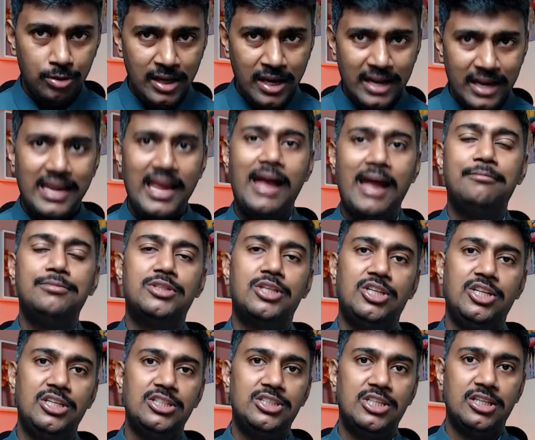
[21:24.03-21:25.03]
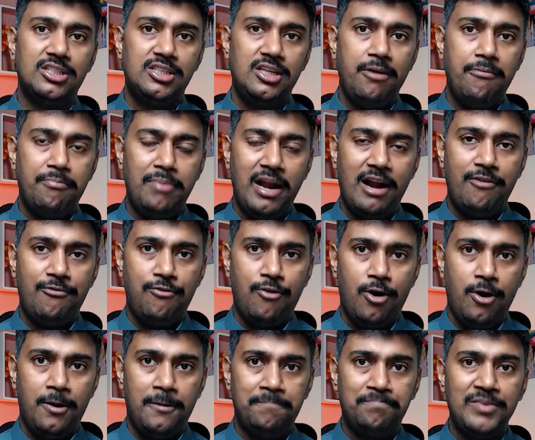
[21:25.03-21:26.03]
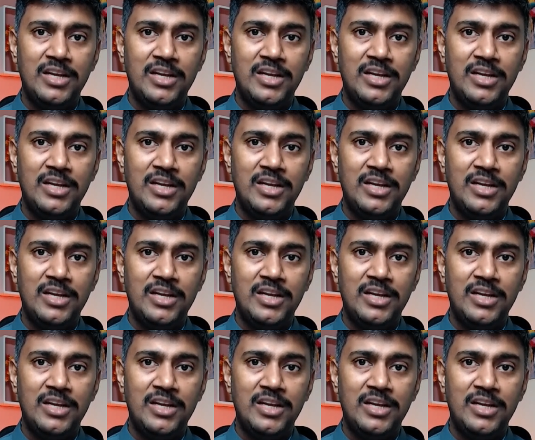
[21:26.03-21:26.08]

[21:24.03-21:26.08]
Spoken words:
CAMS 360 platform.